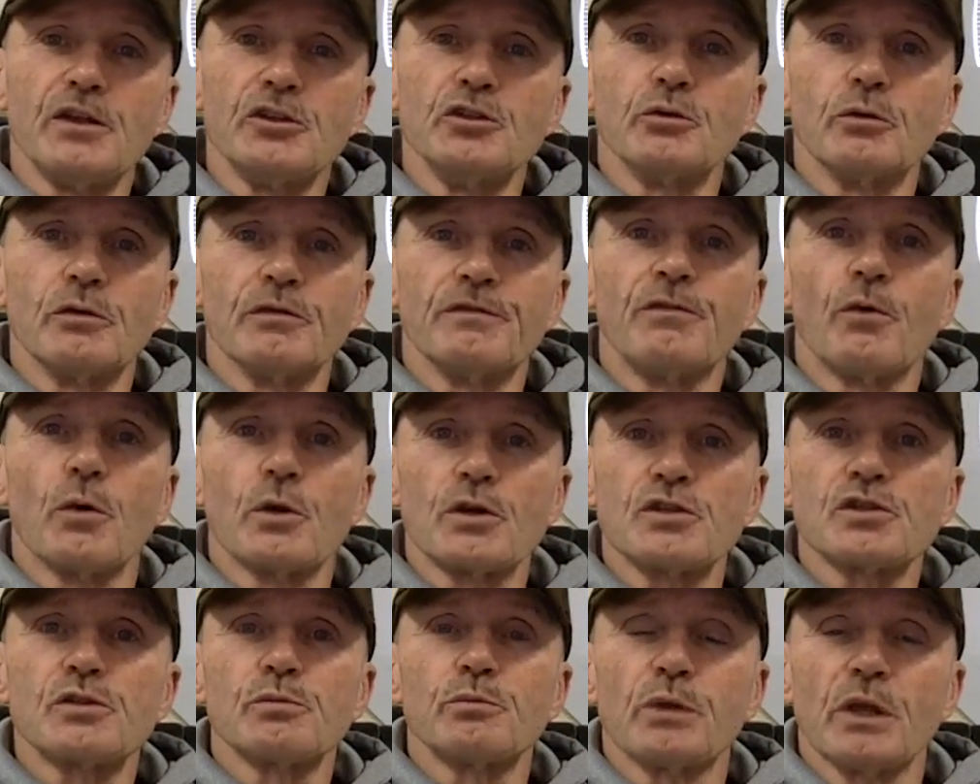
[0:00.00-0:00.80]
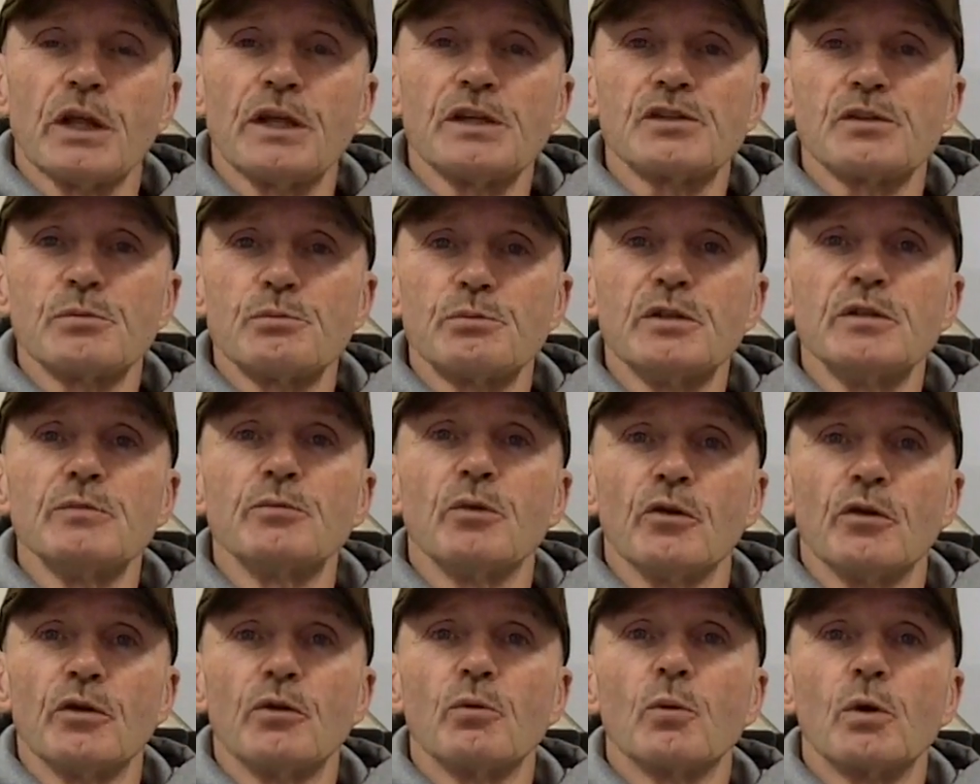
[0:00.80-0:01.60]
and you were forced to play some
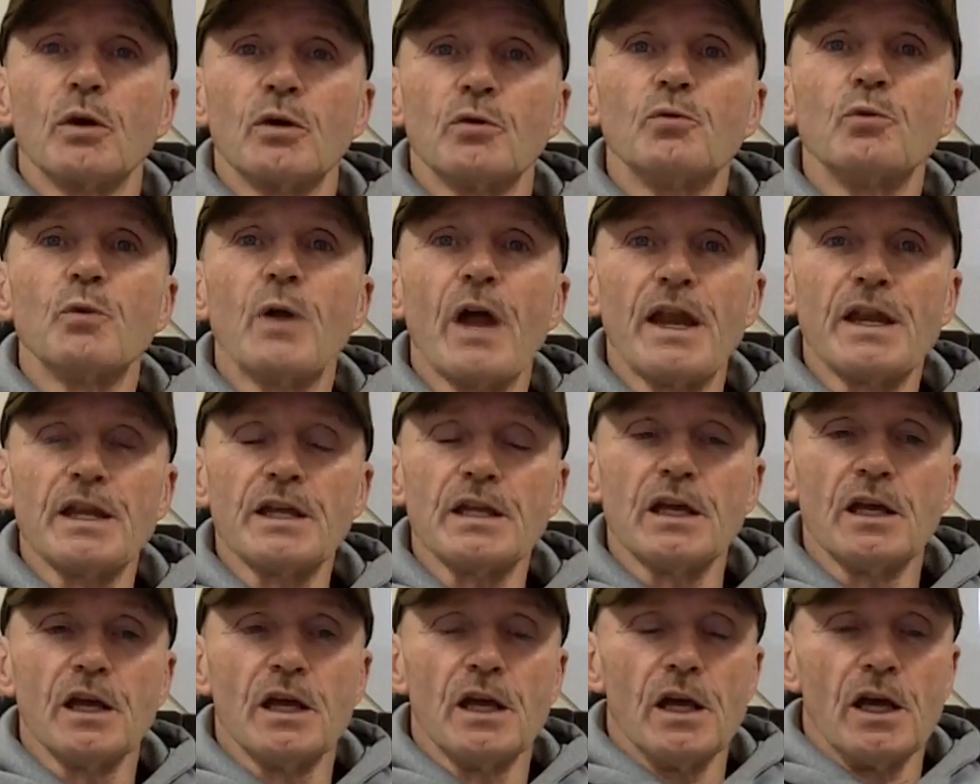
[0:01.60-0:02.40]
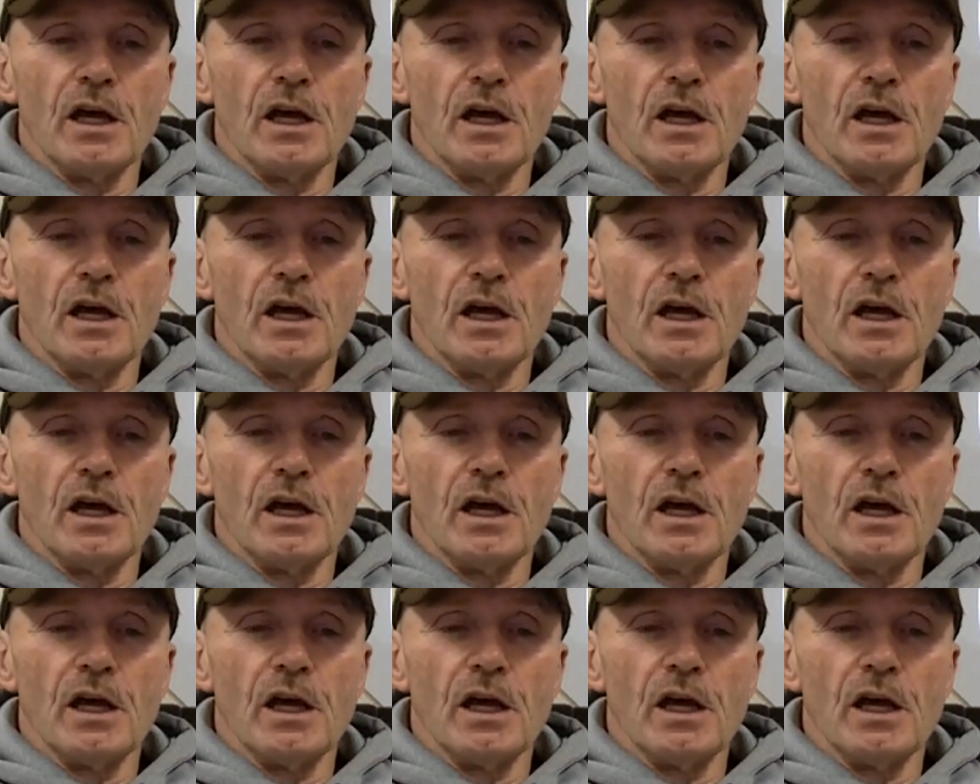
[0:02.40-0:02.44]
people that weren't ready.